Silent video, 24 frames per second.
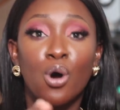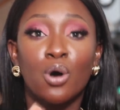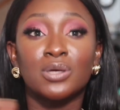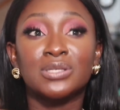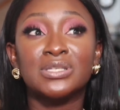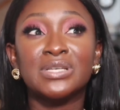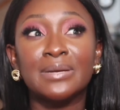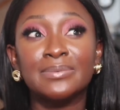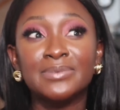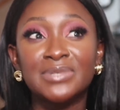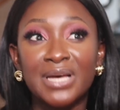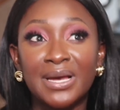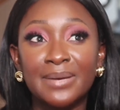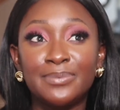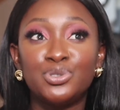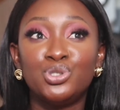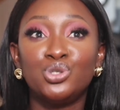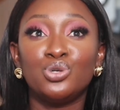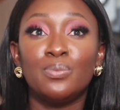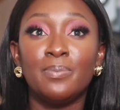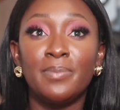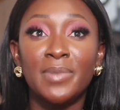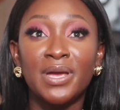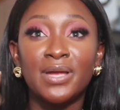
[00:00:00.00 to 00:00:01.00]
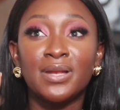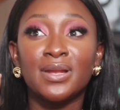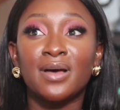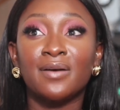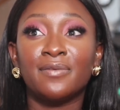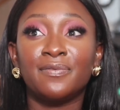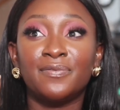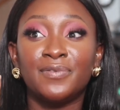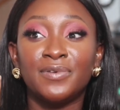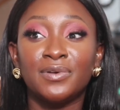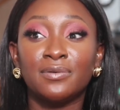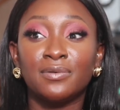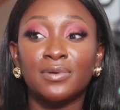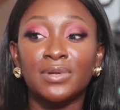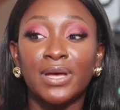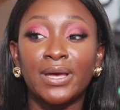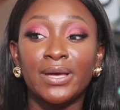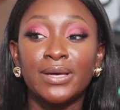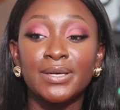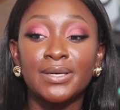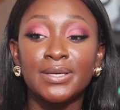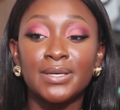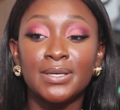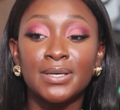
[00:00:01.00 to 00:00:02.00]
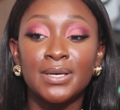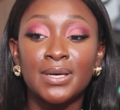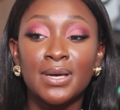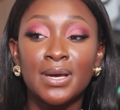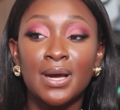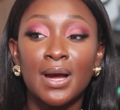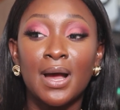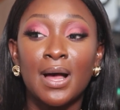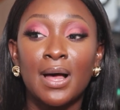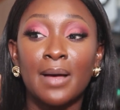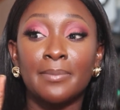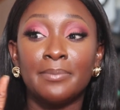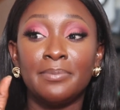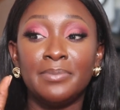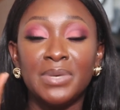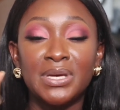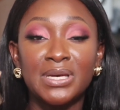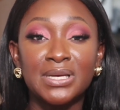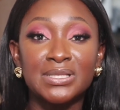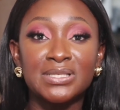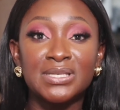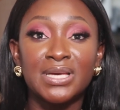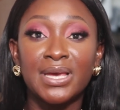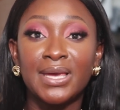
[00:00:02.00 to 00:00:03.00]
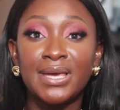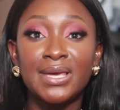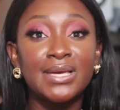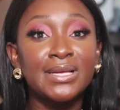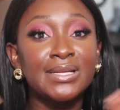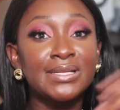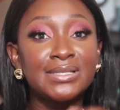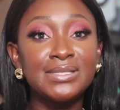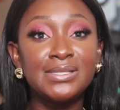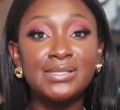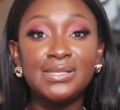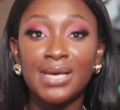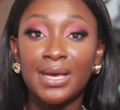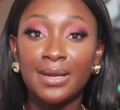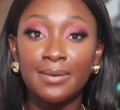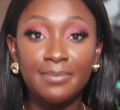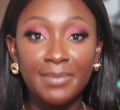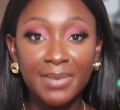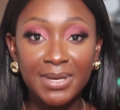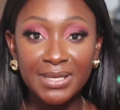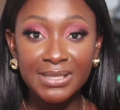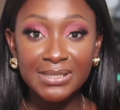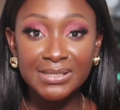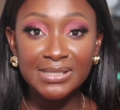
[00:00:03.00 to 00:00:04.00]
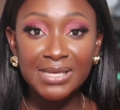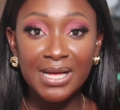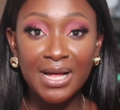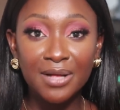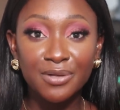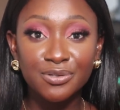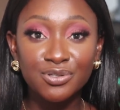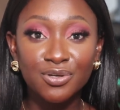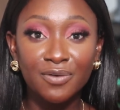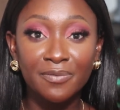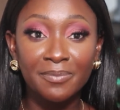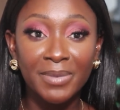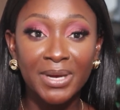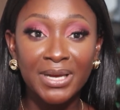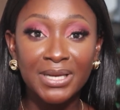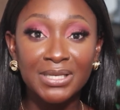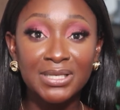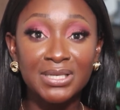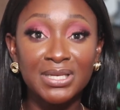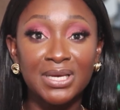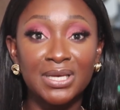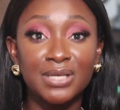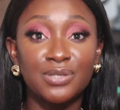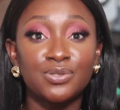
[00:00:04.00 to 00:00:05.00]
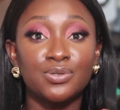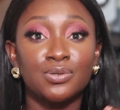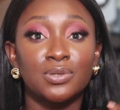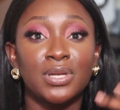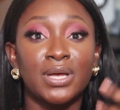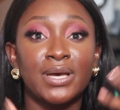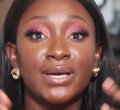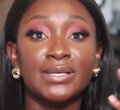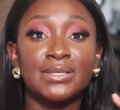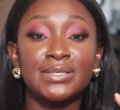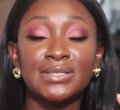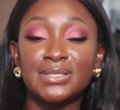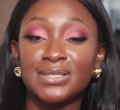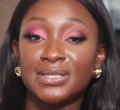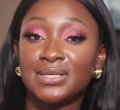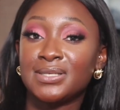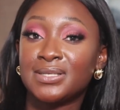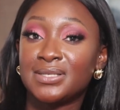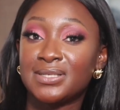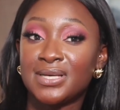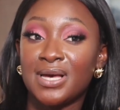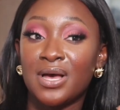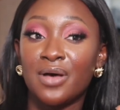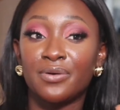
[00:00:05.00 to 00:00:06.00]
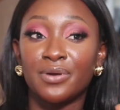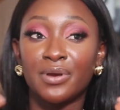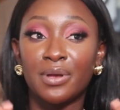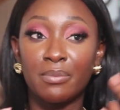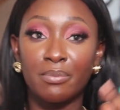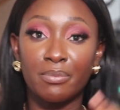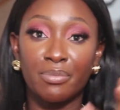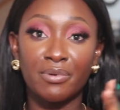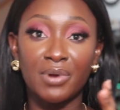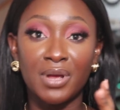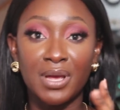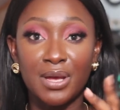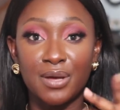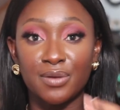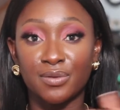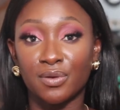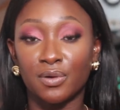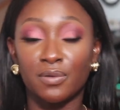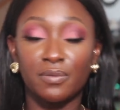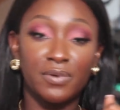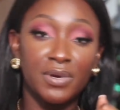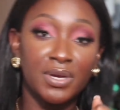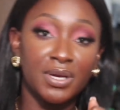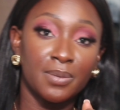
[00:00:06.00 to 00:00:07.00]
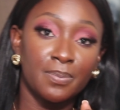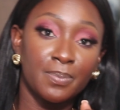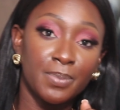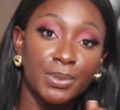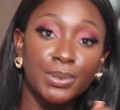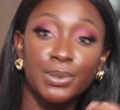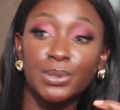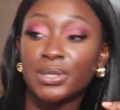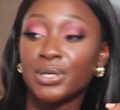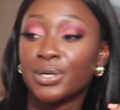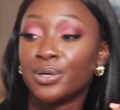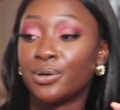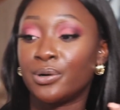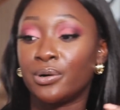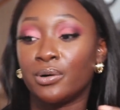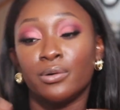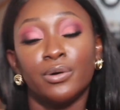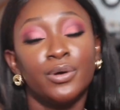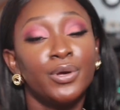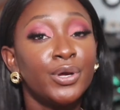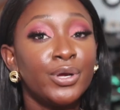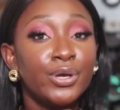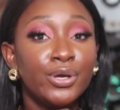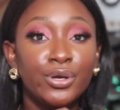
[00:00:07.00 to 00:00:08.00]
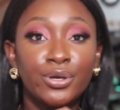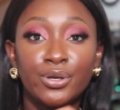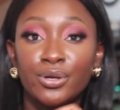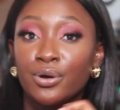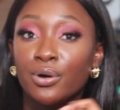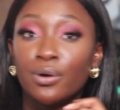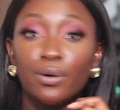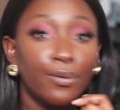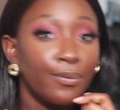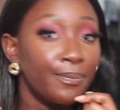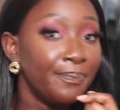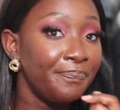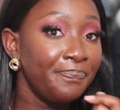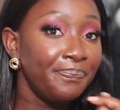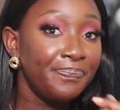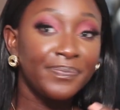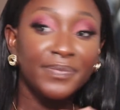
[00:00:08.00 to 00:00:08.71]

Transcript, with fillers: or sometimes you may not feel like um, me taking ten minutes out of my day to like sit down and breathe or read a book, or, you know,